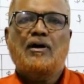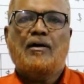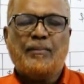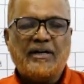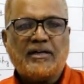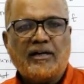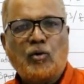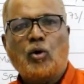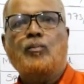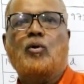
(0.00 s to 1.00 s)
Uh, maintain a
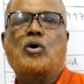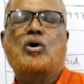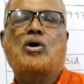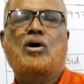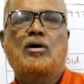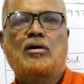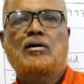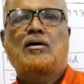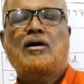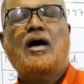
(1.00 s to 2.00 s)
notebook
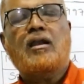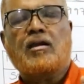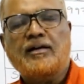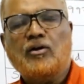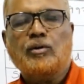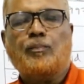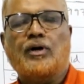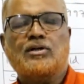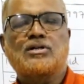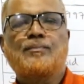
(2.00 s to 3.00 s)
and write on the
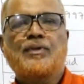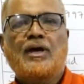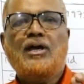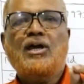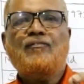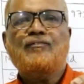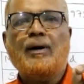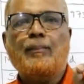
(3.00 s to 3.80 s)
point. If